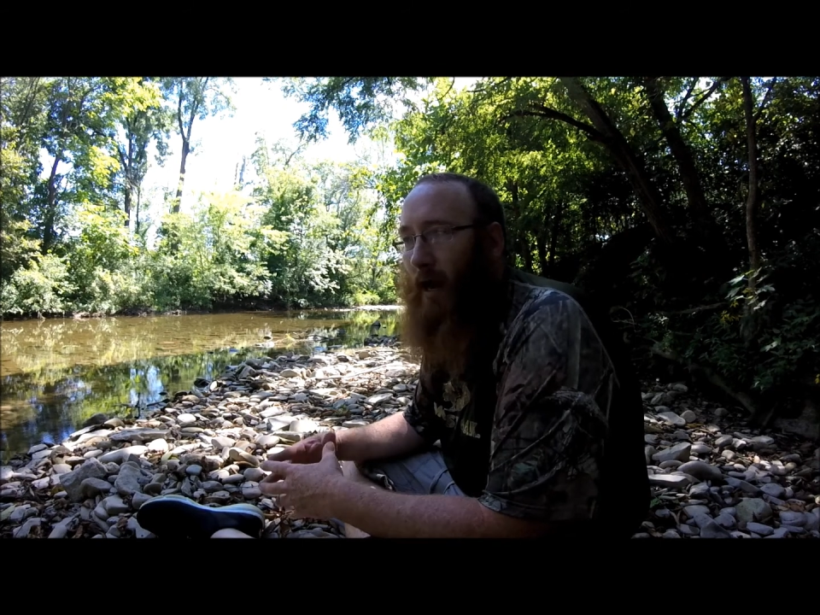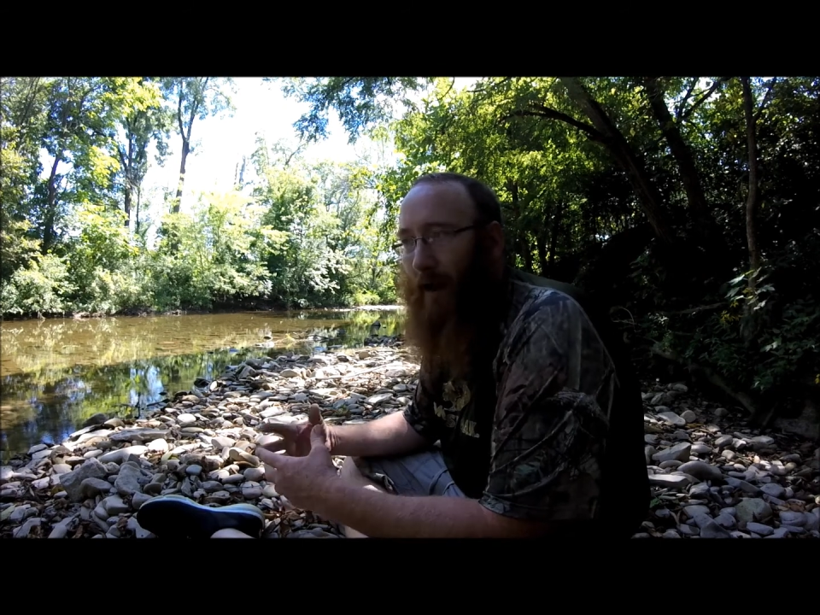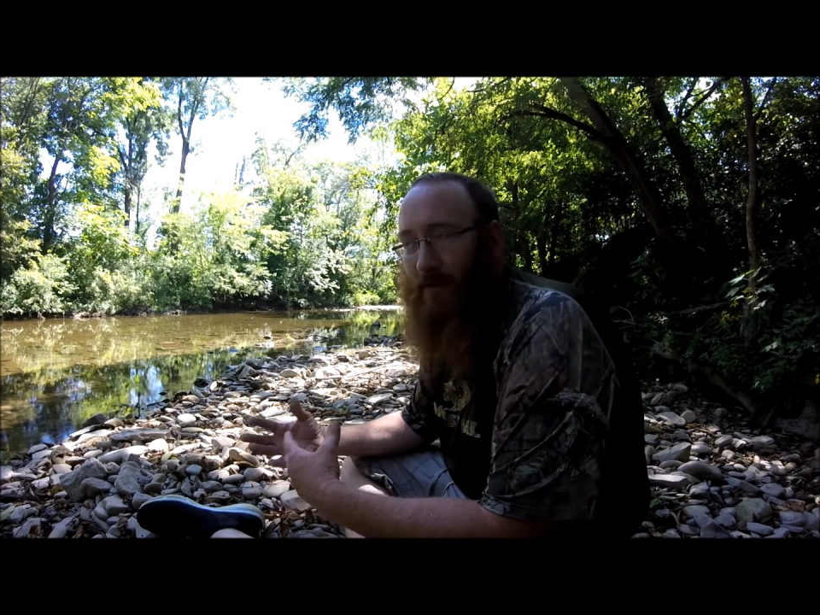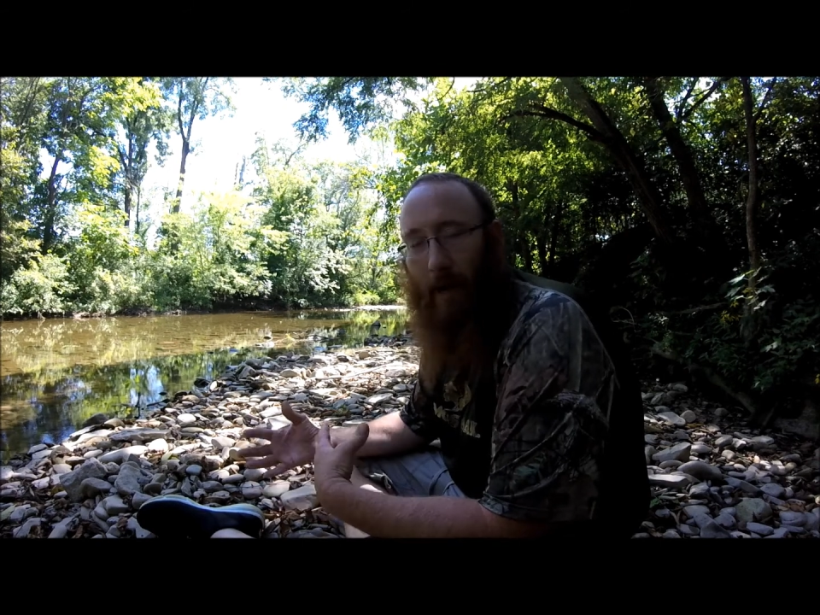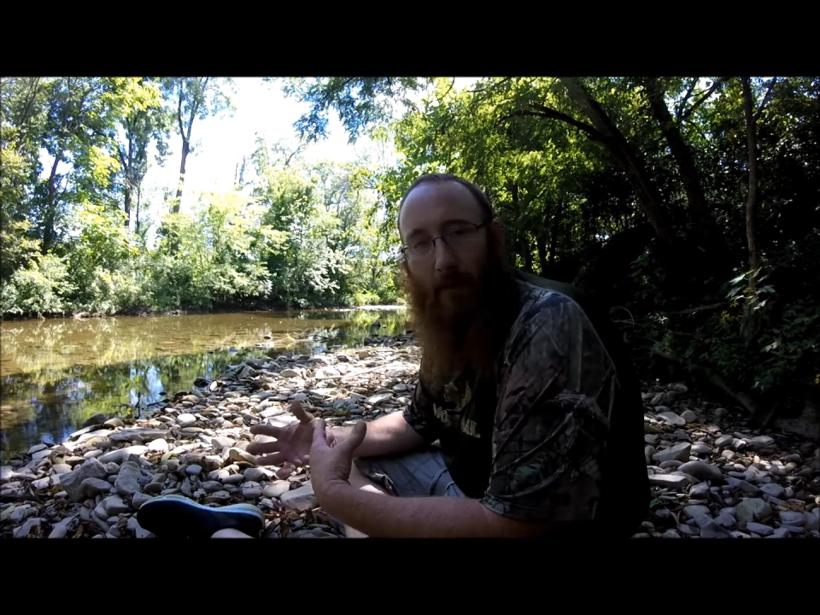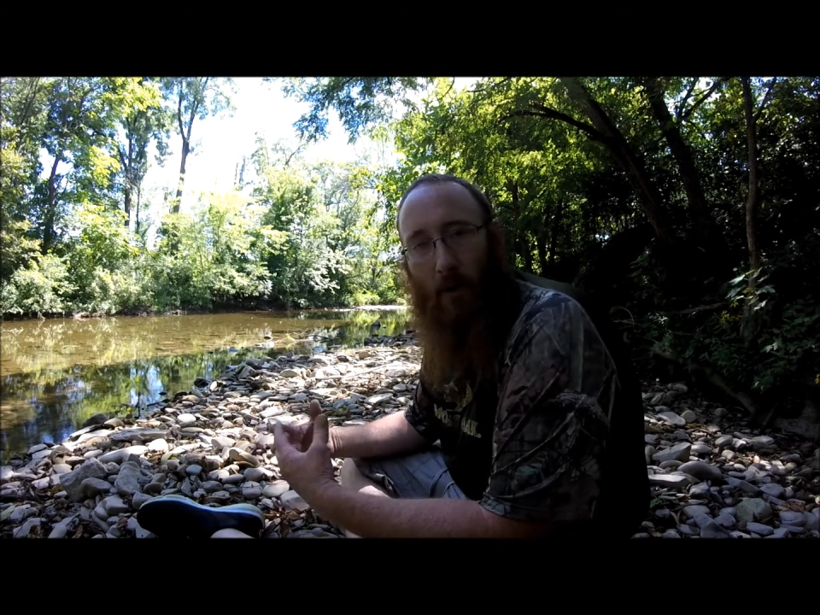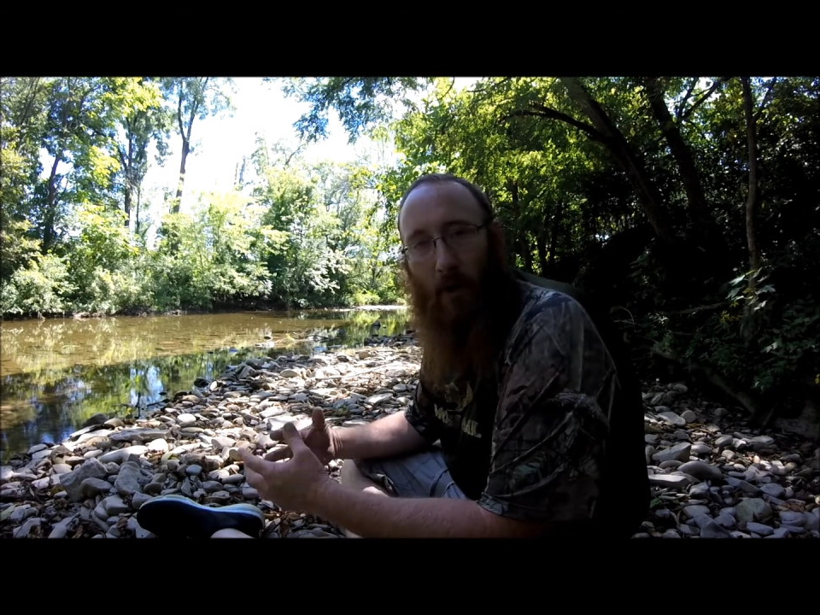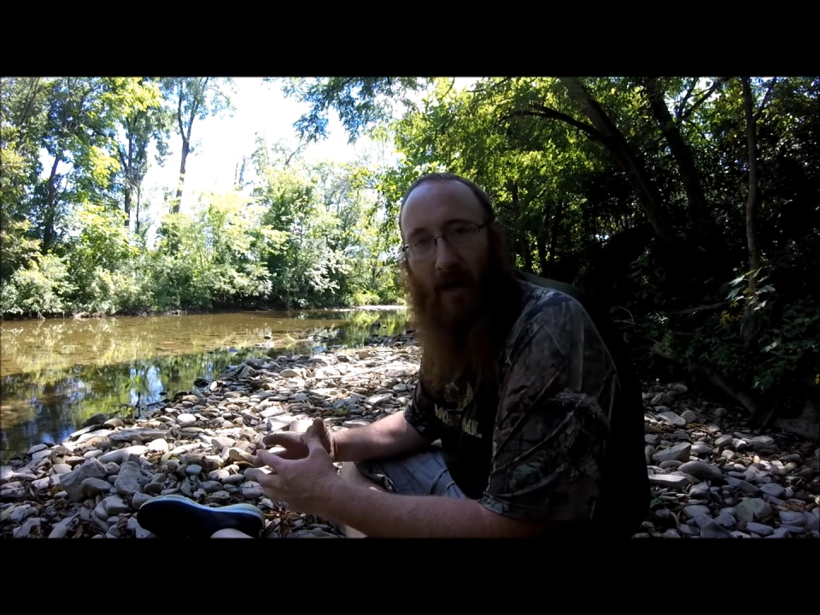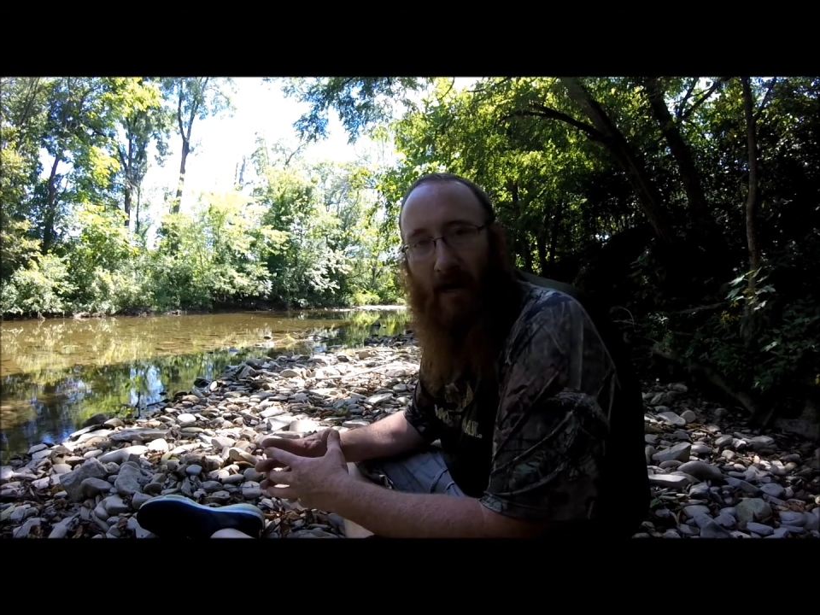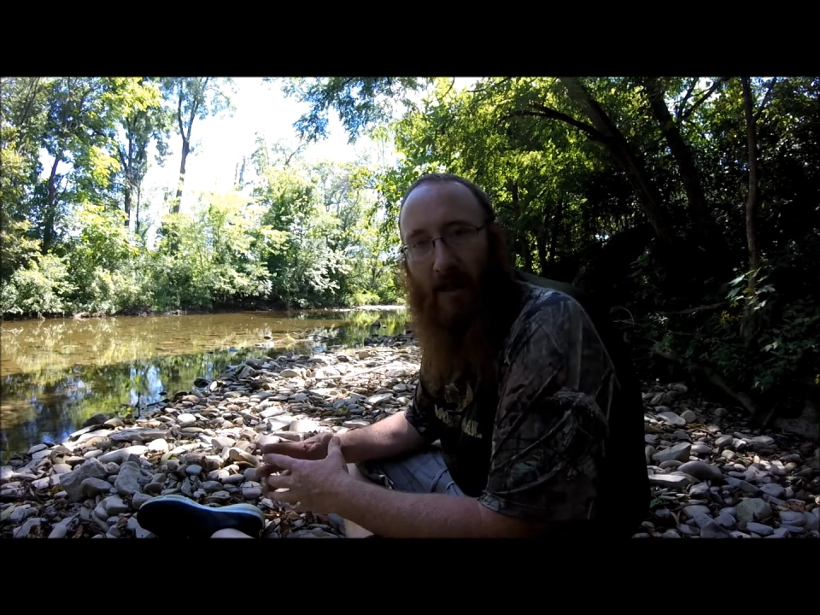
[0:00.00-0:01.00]
have come
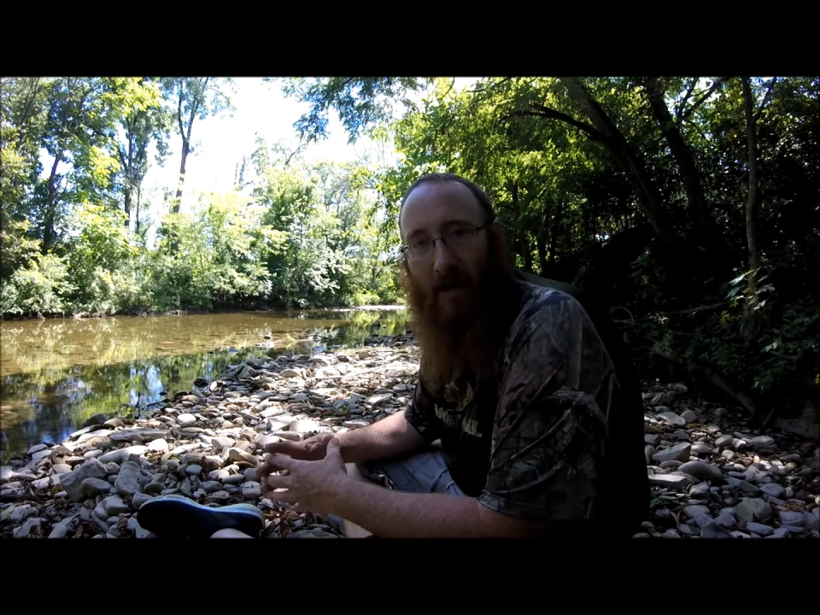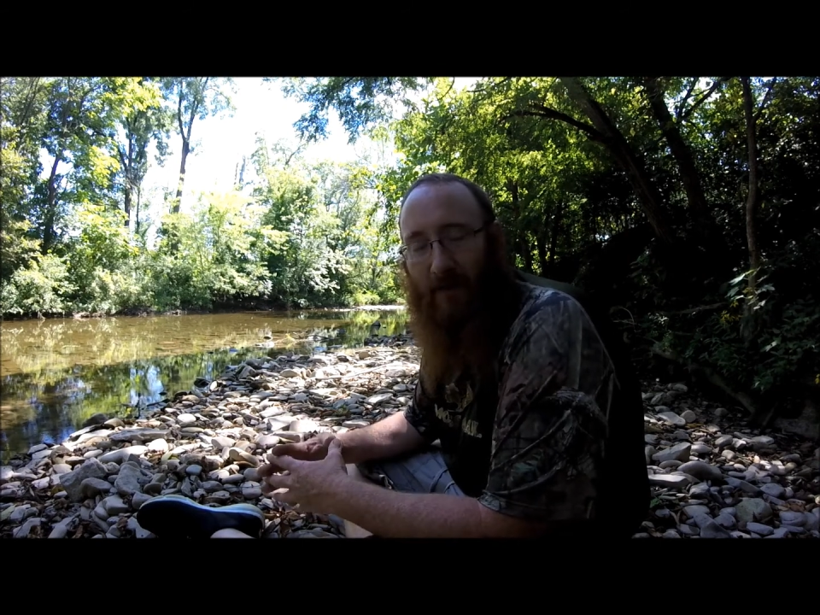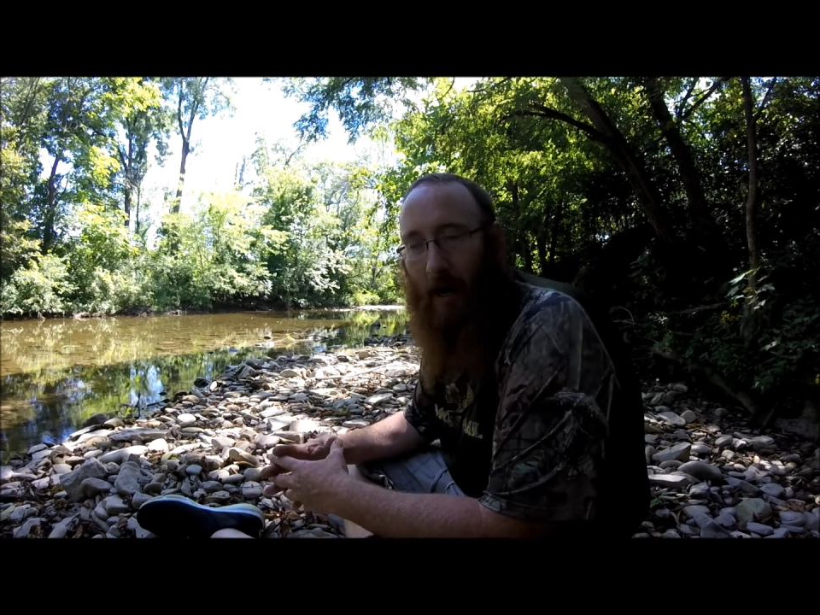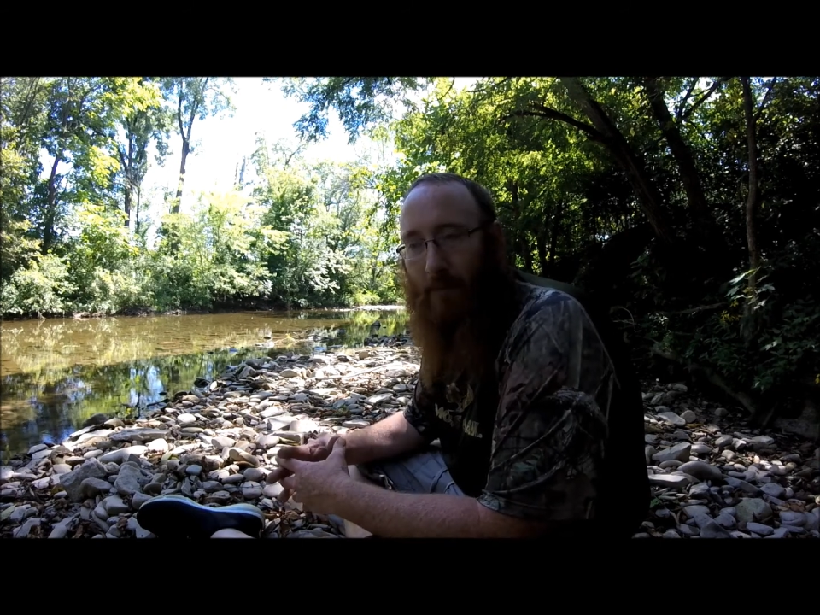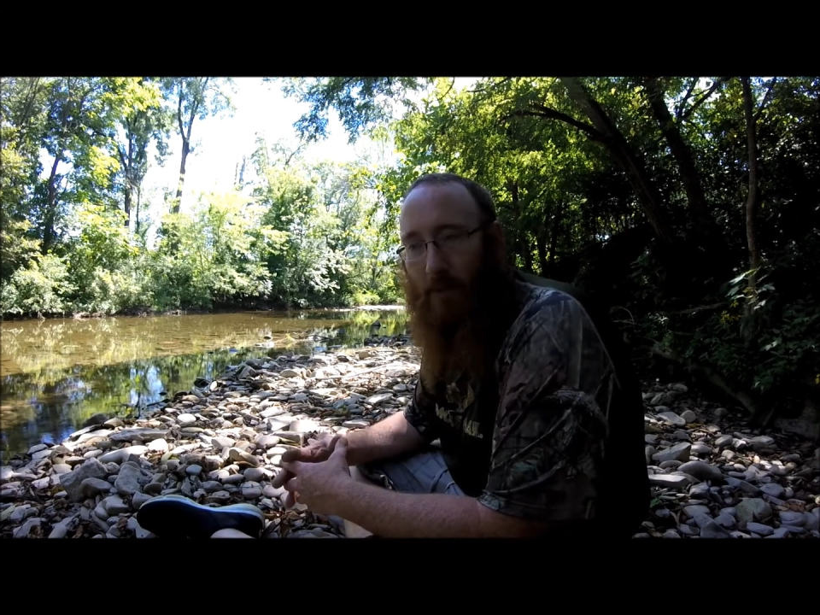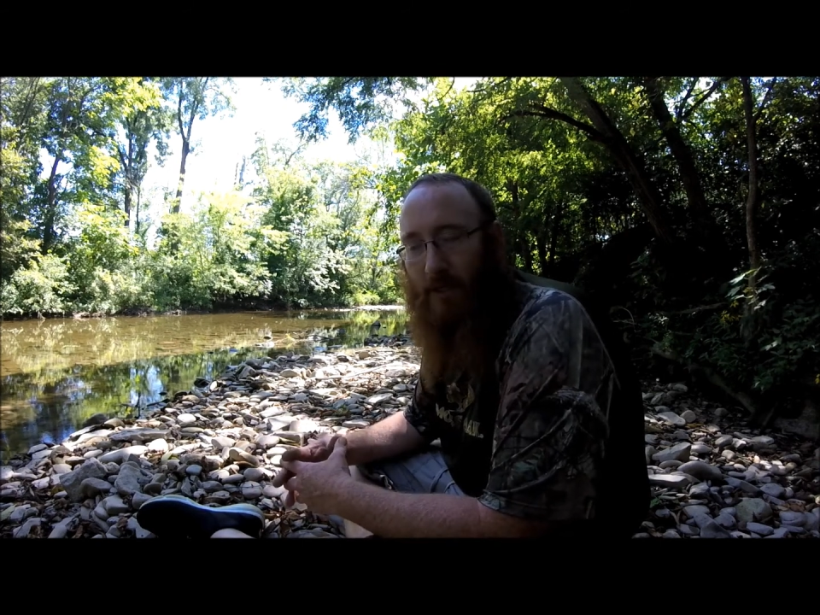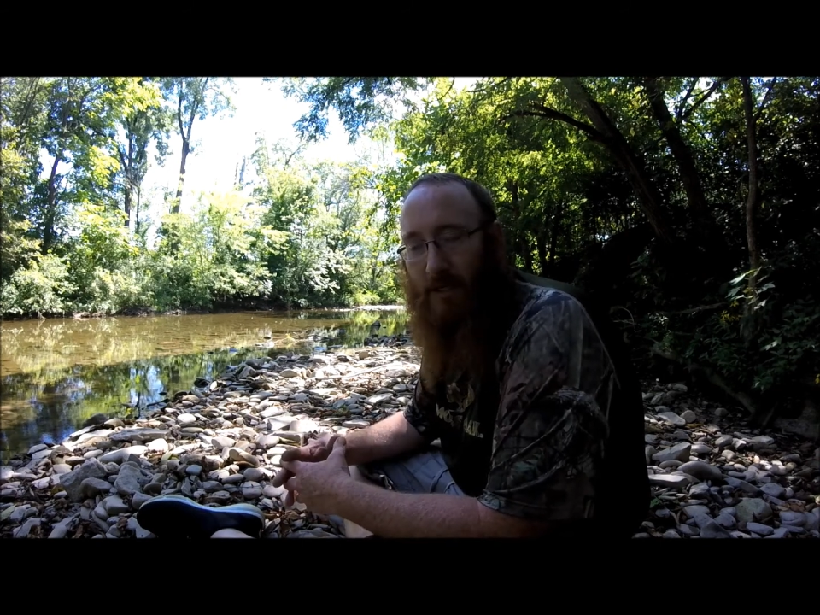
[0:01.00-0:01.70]
along and they've helped with